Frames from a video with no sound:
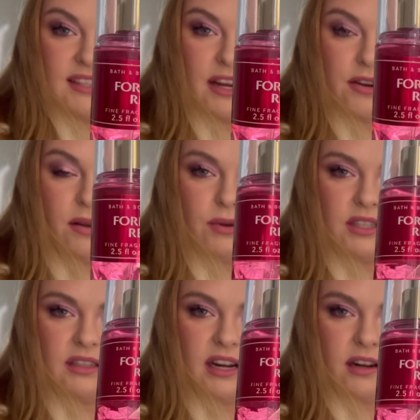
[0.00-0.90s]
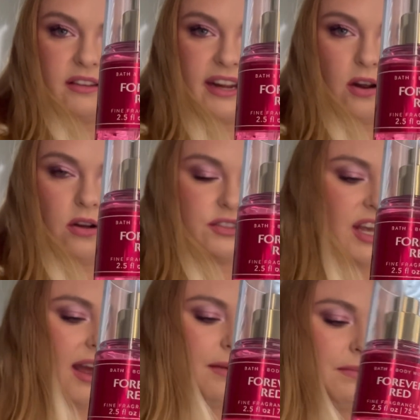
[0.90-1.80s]
Secret, one of their like
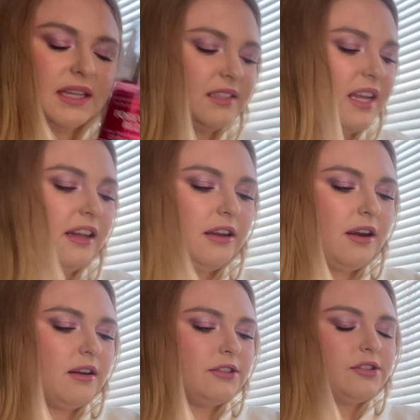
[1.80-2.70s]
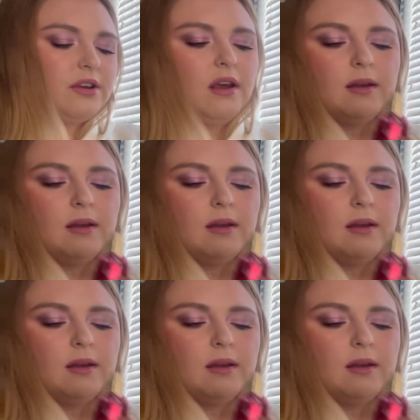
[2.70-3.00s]
all-time bestsellers.